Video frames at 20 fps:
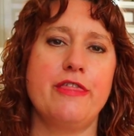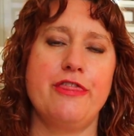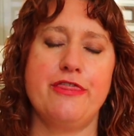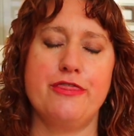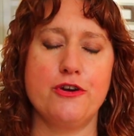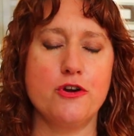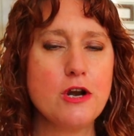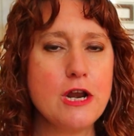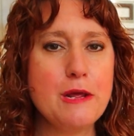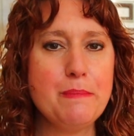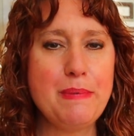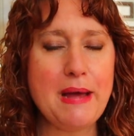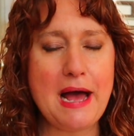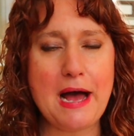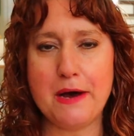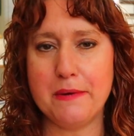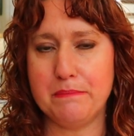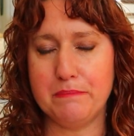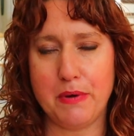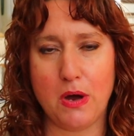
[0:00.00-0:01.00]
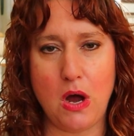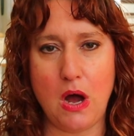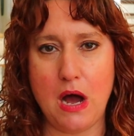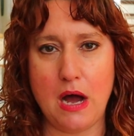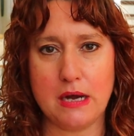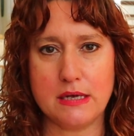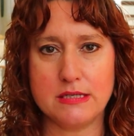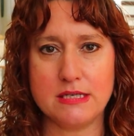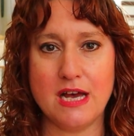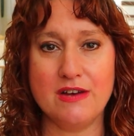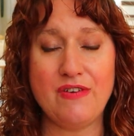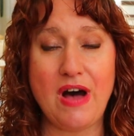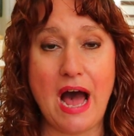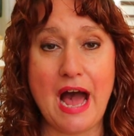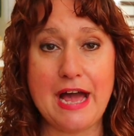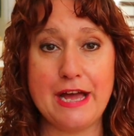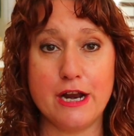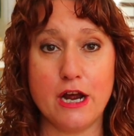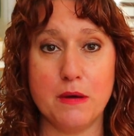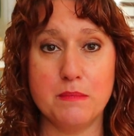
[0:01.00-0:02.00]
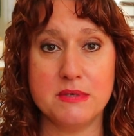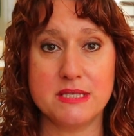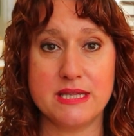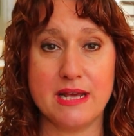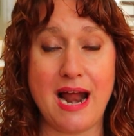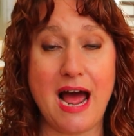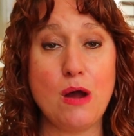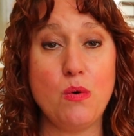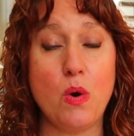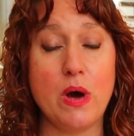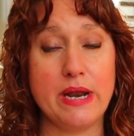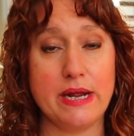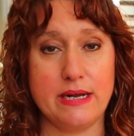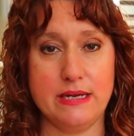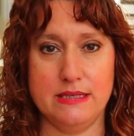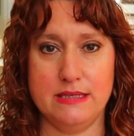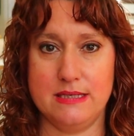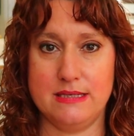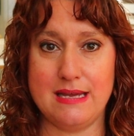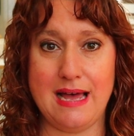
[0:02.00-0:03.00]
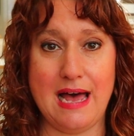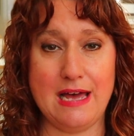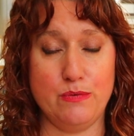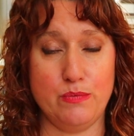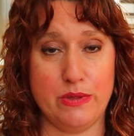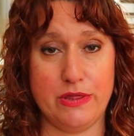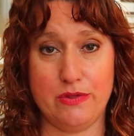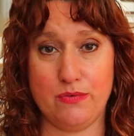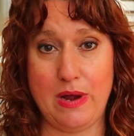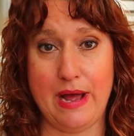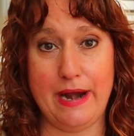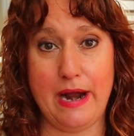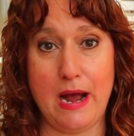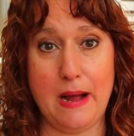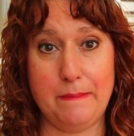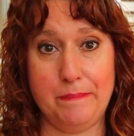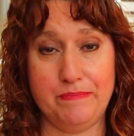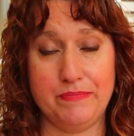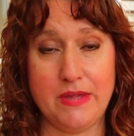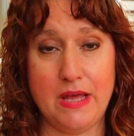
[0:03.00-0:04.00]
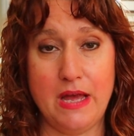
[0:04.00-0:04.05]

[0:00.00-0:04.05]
30 pound box of items that I want to consign with ThredUp.